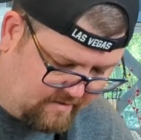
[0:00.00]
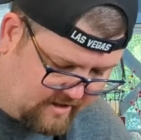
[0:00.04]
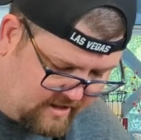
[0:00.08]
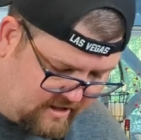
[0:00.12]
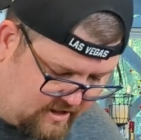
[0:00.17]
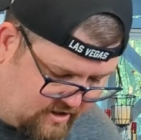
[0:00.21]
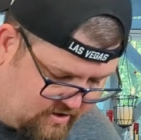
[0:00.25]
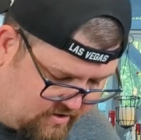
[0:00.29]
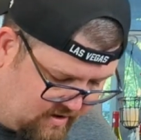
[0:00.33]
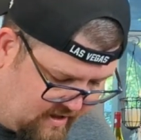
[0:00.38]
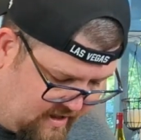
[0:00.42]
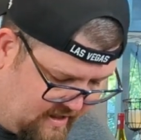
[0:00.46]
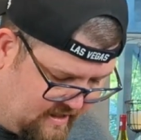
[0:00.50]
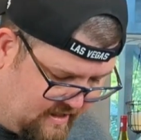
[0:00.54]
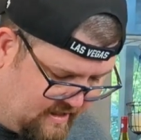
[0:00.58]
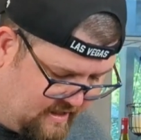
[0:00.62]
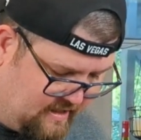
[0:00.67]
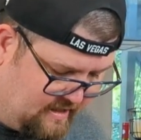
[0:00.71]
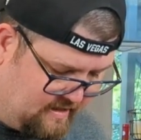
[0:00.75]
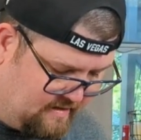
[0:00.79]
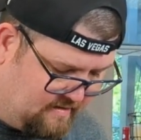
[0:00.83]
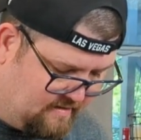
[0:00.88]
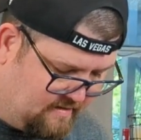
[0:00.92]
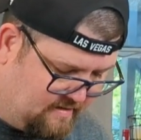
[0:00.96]
I'm just trying
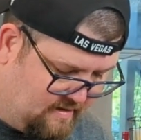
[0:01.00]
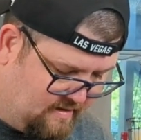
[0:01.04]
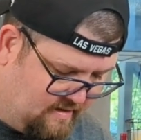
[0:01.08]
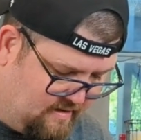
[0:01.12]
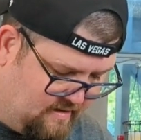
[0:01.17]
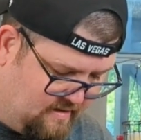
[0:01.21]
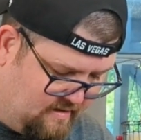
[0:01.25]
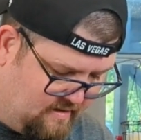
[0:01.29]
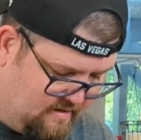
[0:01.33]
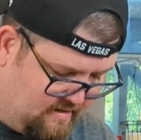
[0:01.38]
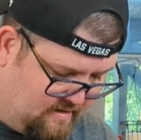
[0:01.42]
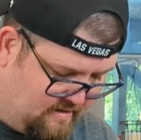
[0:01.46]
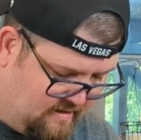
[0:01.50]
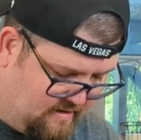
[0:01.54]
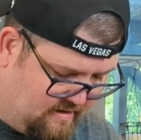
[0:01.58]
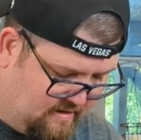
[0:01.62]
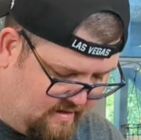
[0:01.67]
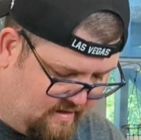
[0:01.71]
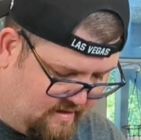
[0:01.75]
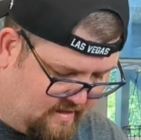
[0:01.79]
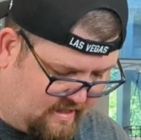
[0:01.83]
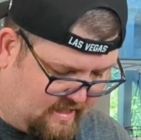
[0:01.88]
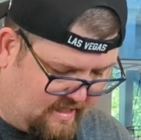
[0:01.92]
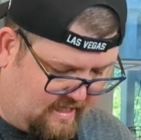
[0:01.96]
to
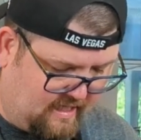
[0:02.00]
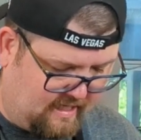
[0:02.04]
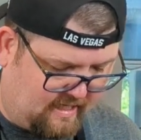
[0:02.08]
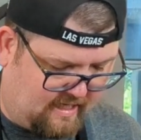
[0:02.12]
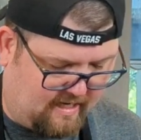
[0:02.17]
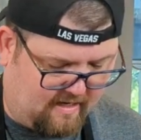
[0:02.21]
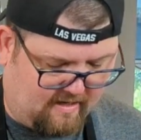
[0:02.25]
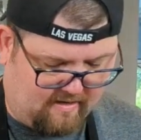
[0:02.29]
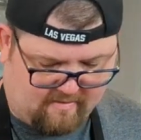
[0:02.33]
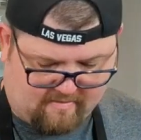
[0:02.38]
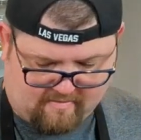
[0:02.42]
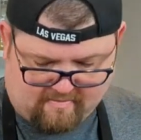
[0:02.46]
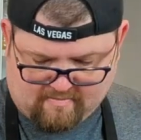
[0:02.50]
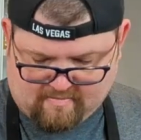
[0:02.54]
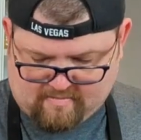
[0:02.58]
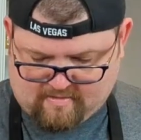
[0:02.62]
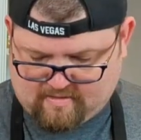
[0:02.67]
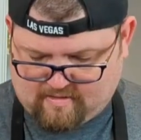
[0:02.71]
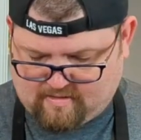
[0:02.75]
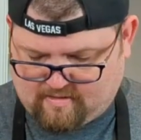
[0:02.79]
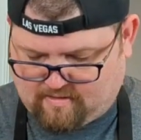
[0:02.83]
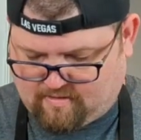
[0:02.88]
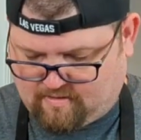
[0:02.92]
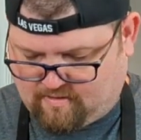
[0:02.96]
kick out
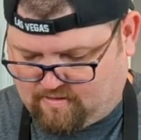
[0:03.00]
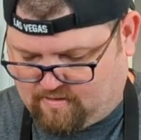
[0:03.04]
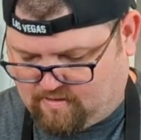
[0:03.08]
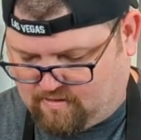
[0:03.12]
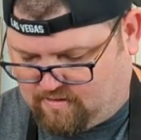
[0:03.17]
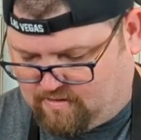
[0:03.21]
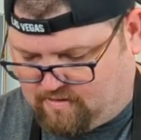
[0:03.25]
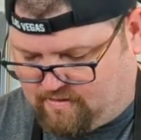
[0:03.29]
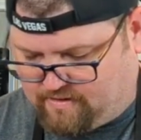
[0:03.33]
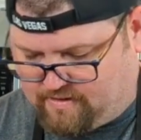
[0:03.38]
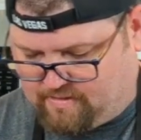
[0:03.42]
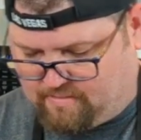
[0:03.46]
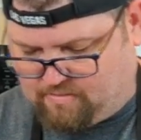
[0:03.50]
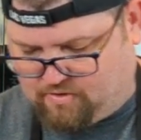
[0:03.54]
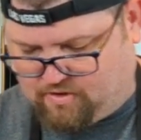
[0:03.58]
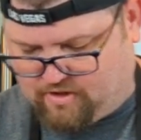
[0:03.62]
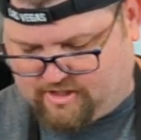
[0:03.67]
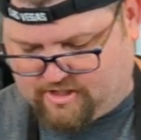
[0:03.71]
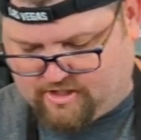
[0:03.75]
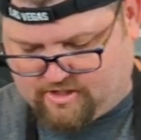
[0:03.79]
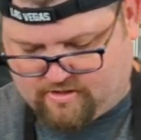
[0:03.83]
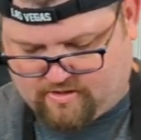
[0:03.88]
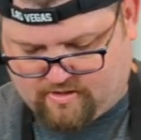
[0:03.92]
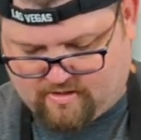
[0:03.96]
all the
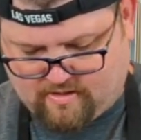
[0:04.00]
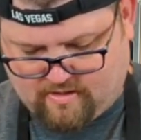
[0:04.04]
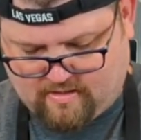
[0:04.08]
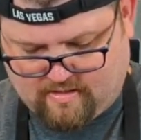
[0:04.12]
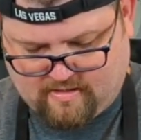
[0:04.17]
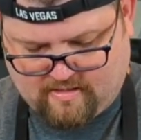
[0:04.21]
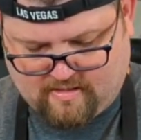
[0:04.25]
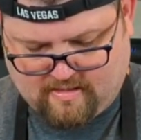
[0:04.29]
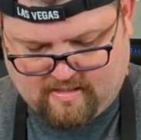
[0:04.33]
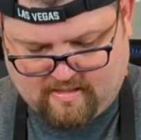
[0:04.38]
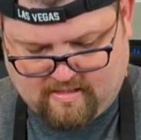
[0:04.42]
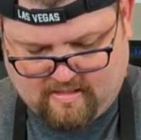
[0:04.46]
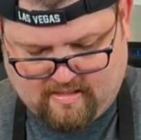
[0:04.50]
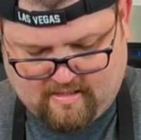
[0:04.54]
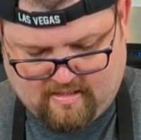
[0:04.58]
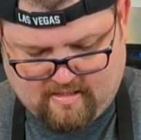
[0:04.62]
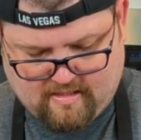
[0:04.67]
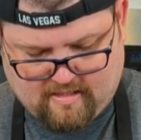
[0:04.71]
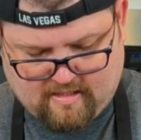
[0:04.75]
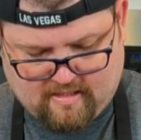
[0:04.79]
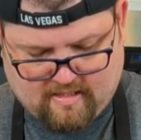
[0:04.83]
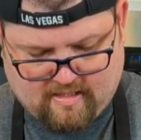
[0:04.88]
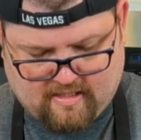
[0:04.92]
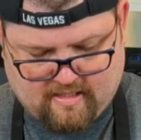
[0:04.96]
moisture
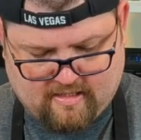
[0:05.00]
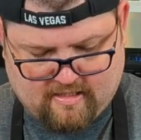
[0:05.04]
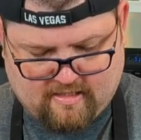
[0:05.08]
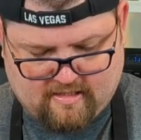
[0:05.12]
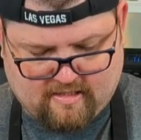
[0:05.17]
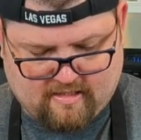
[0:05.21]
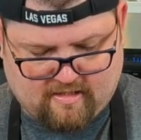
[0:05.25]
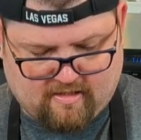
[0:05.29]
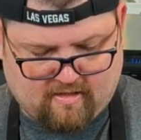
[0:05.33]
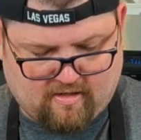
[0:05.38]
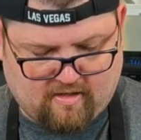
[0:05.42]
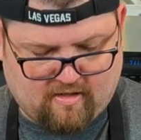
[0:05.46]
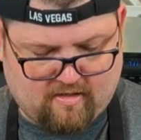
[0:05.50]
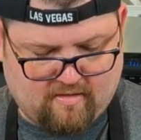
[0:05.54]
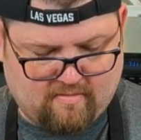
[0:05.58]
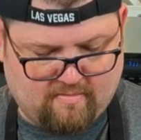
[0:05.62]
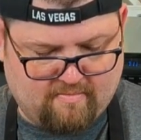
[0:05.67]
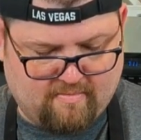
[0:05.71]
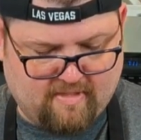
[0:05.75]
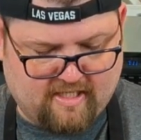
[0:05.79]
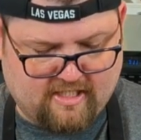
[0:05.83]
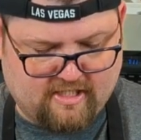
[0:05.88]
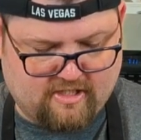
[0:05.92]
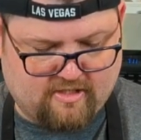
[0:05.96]
because
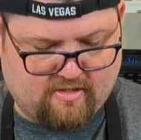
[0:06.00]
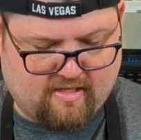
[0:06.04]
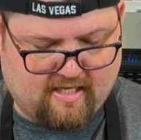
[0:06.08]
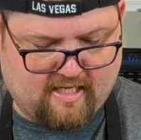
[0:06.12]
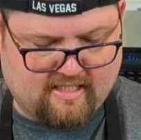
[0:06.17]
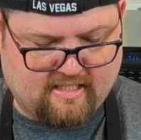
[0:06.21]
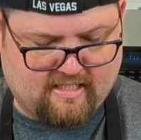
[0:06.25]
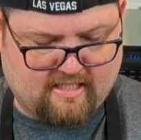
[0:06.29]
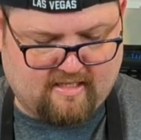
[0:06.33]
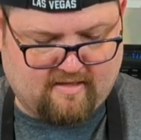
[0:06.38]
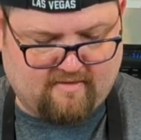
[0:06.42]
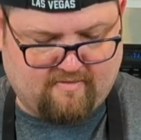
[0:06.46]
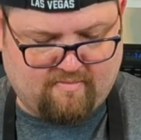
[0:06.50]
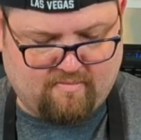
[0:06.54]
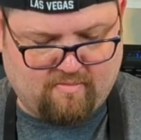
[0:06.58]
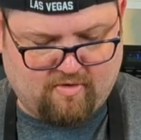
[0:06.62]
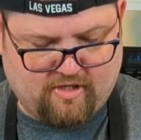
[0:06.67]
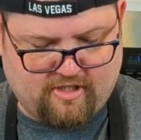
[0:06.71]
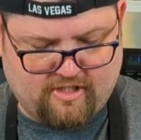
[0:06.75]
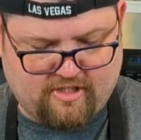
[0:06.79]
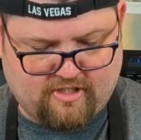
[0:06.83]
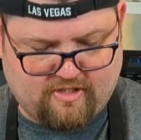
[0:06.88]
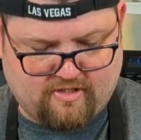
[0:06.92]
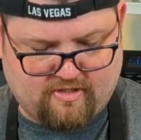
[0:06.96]
our mixture has enough
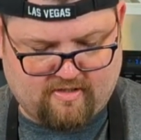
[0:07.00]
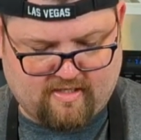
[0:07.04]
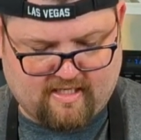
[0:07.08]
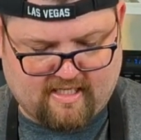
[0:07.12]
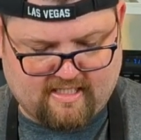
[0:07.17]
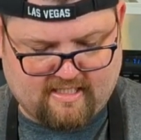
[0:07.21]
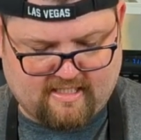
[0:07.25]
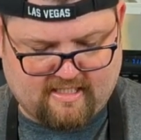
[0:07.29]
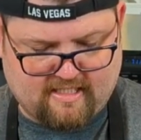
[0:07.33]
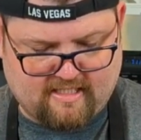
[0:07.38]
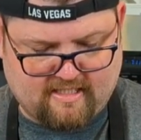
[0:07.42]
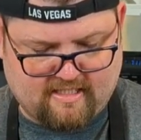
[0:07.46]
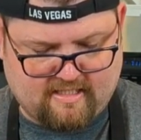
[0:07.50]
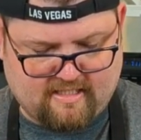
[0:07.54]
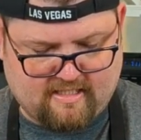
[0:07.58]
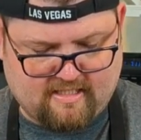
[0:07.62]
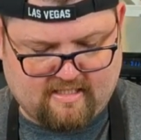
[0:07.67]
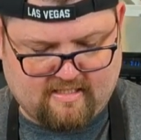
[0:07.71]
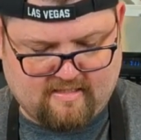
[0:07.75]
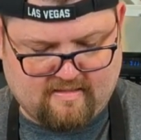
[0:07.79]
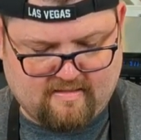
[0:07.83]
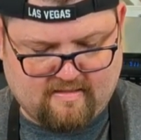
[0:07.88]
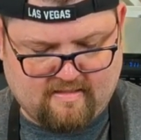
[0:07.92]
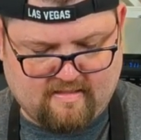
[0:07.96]
moisture as
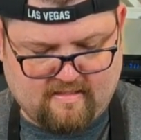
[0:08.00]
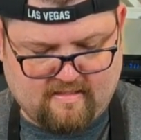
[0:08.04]
is.